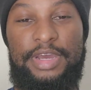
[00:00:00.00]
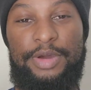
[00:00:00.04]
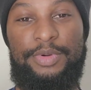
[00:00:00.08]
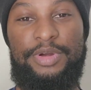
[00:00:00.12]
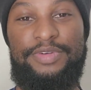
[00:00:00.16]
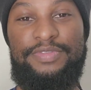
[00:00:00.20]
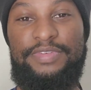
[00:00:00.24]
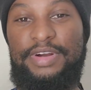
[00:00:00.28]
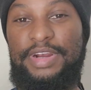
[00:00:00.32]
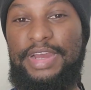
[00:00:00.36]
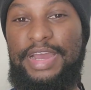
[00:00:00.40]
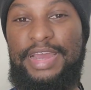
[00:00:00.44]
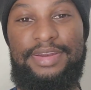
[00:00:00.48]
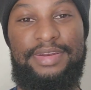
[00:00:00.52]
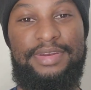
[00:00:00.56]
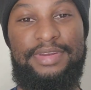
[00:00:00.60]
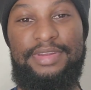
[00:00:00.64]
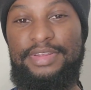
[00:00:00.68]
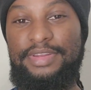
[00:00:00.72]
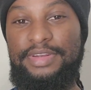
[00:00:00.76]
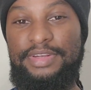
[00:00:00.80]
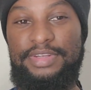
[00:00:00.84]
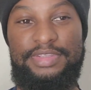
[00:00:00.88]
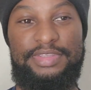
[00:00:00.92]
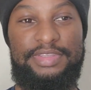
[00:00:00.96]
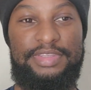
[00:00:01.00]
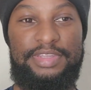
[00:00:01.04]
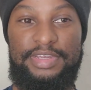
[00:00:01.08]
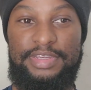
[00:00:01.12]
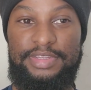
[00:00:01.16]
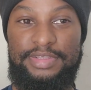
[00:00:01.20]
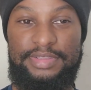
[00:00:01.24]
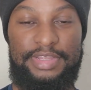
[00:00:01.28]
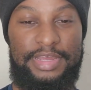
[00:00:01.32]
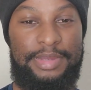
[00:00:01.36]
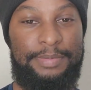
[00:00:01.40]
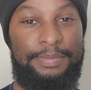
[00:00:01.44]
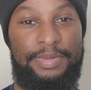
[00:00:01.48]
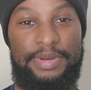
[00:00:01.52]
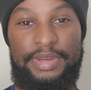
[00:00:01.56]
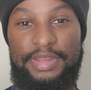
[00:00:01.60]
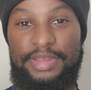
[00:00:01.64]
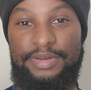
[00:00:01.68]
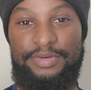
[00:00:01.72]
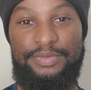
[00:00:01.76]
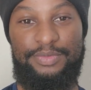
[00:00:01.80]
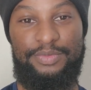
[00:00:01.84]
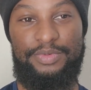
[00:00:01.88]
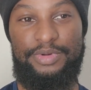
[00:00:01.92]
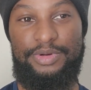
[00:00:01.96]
However, I didn't think that Plant